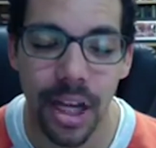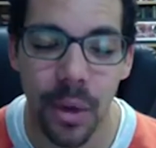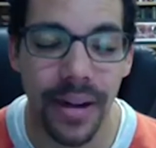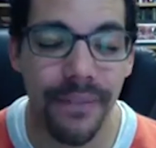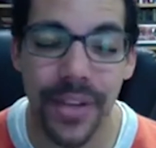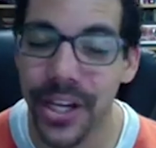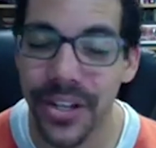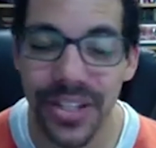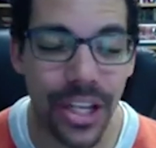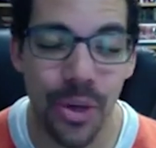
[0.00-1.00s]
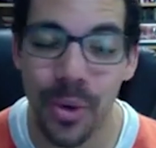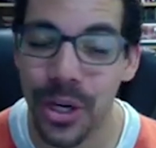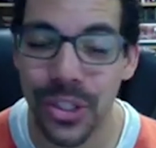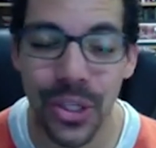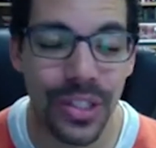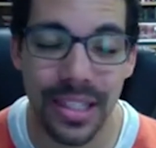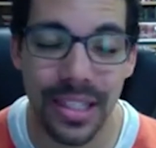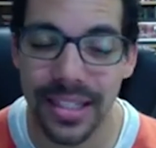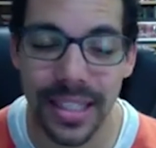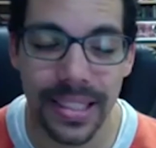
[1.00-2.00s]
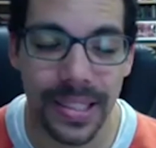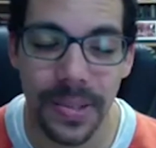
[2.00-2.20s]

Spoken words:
when it feels like you are so distant,